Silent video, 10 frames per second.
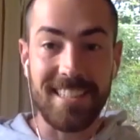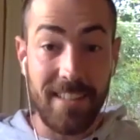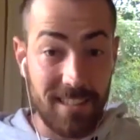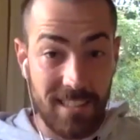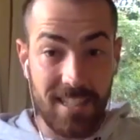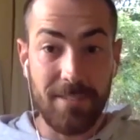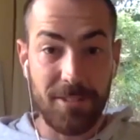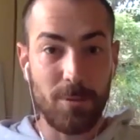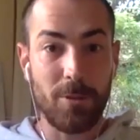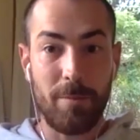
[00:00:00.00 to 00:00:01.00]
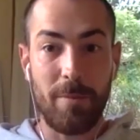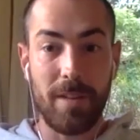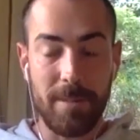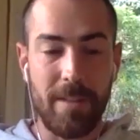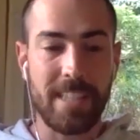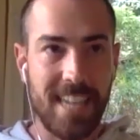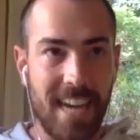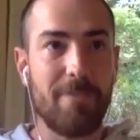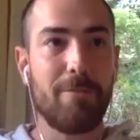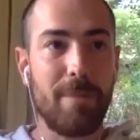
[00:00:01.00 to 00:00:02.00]
And that's a tough
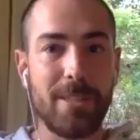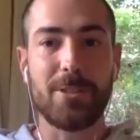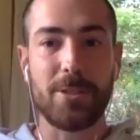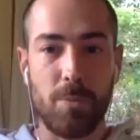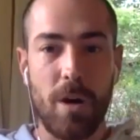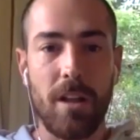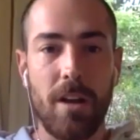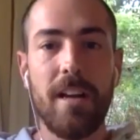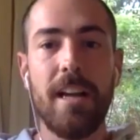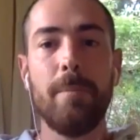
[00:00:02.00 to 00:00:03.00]
pill to swallow.